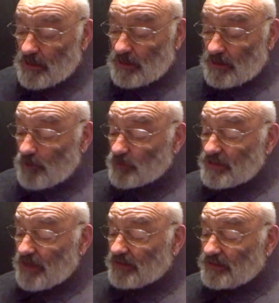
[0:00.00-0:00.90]
There was
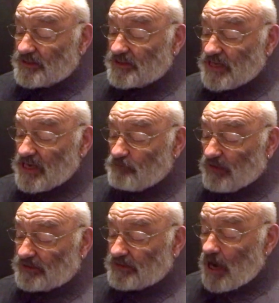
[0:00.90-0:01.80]
nothing to see
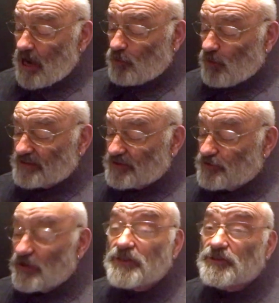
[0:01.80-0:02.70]
but dark, wet
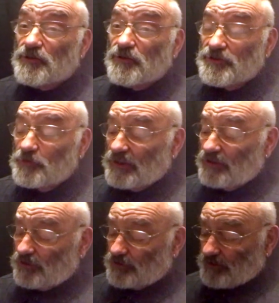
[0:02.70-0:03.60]
streaks across the
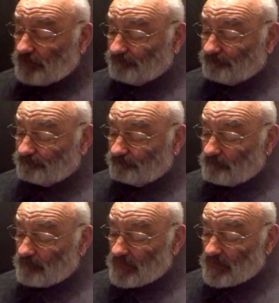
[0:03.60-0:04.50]
windows.
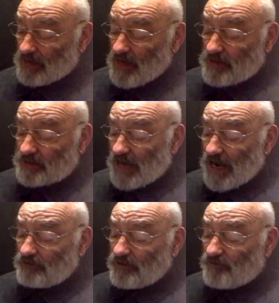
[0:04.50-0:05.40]
The
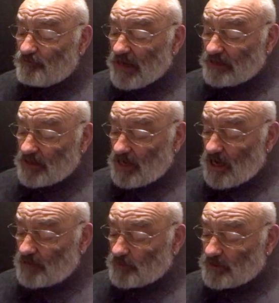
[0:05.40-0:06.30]
town of
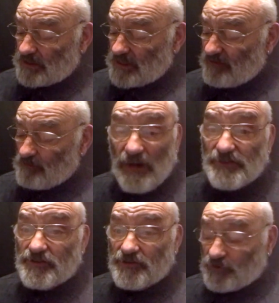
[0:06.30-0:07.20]
Pengard was never
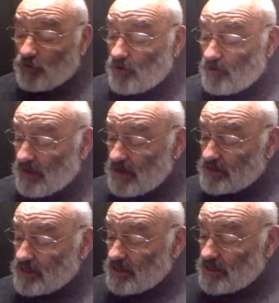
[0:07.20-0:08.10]
much to talk
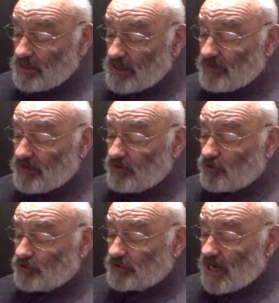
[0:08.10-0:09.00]
about, even in the
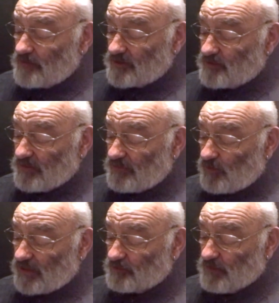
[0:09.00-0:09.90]
good times
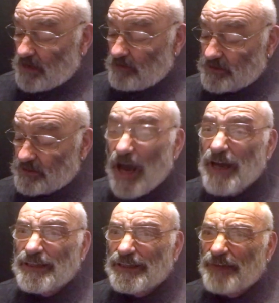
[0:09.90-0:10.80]
before his parents
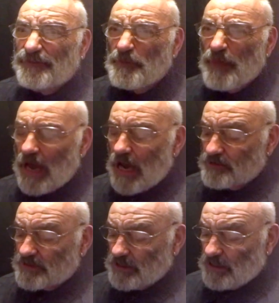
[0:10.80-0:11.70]
died and left him the
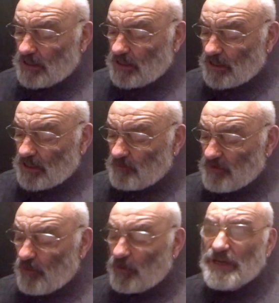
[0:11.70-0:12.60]
house,
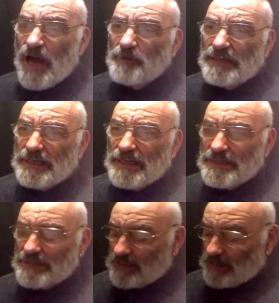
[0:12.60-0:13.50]
before his army days,